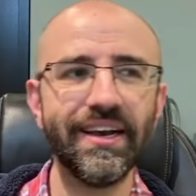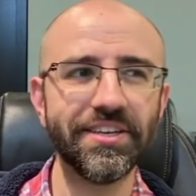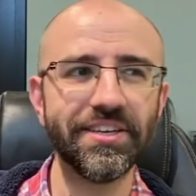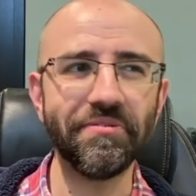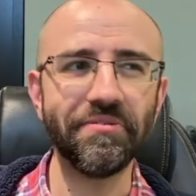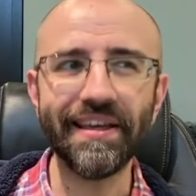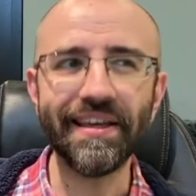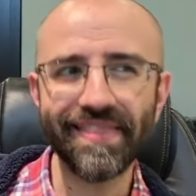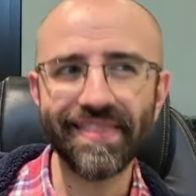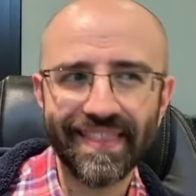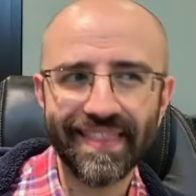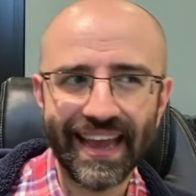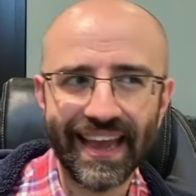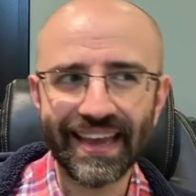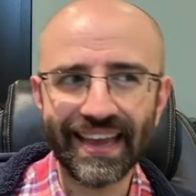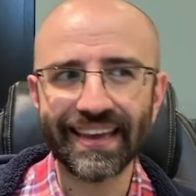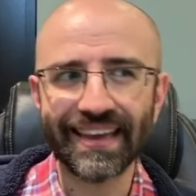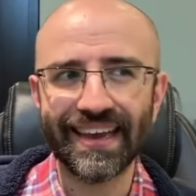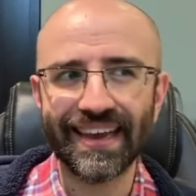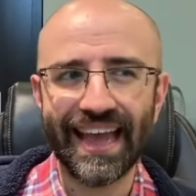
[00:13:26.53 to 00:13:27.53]
So I
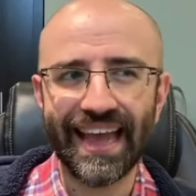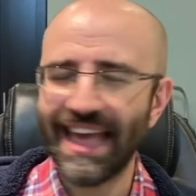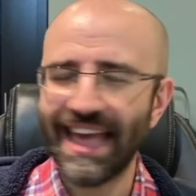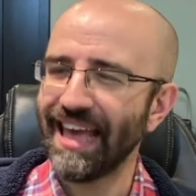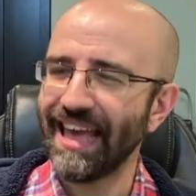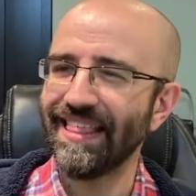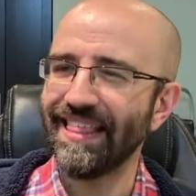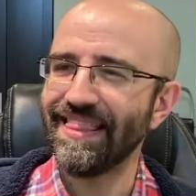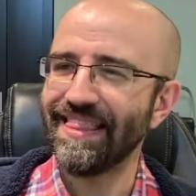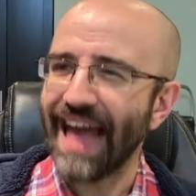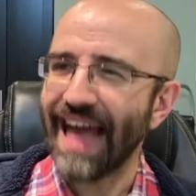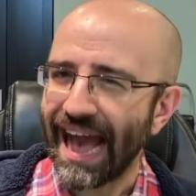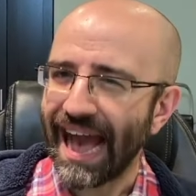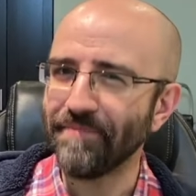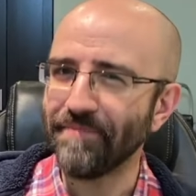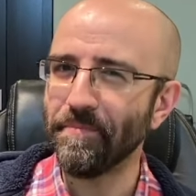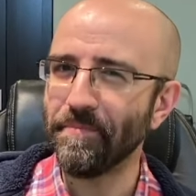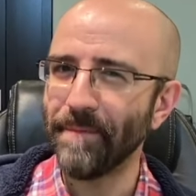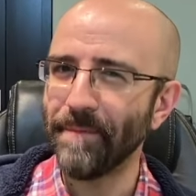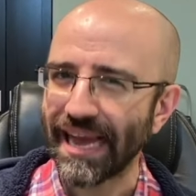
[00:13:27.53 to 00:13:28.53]
think
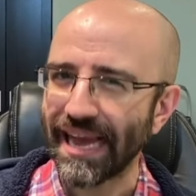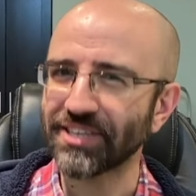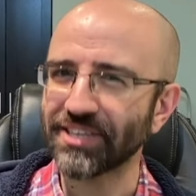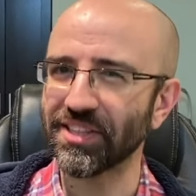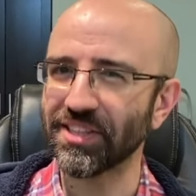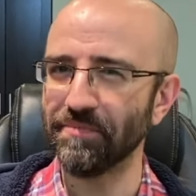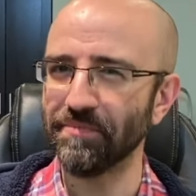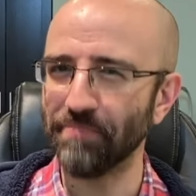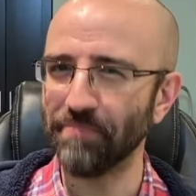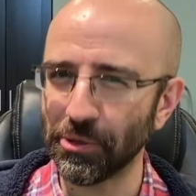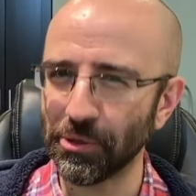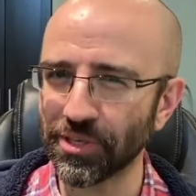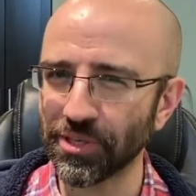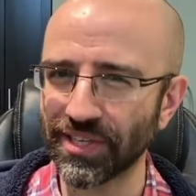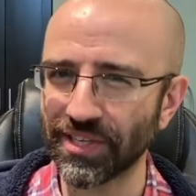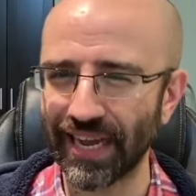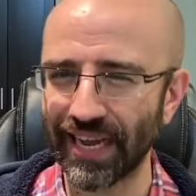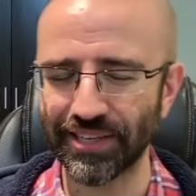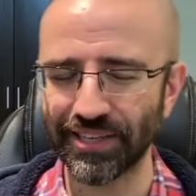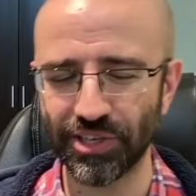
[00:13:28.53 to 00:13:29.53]
that makes the
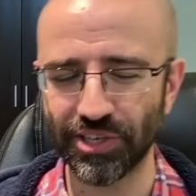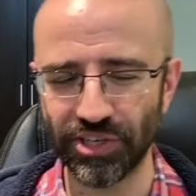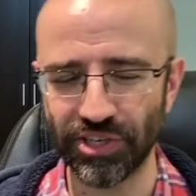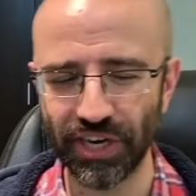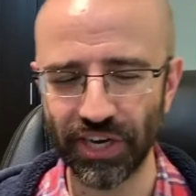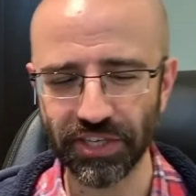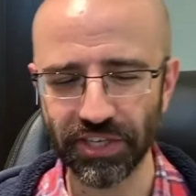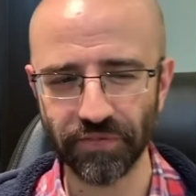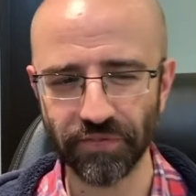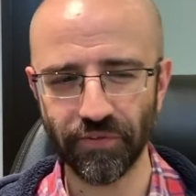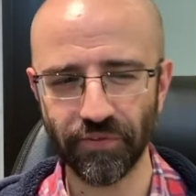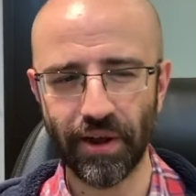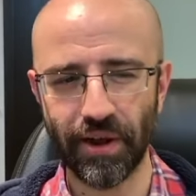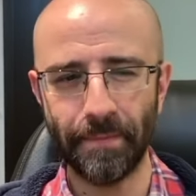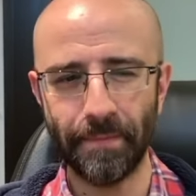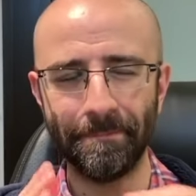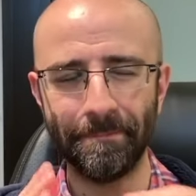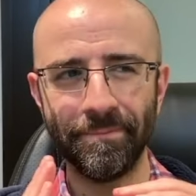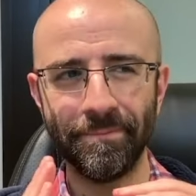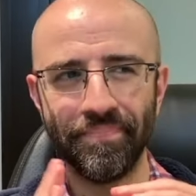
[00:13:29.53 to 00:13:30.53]
most sense just
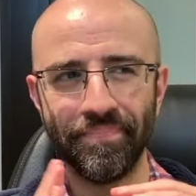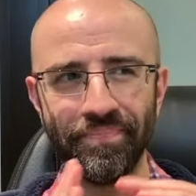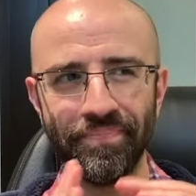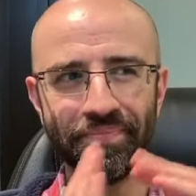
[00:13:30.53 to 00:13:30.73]
from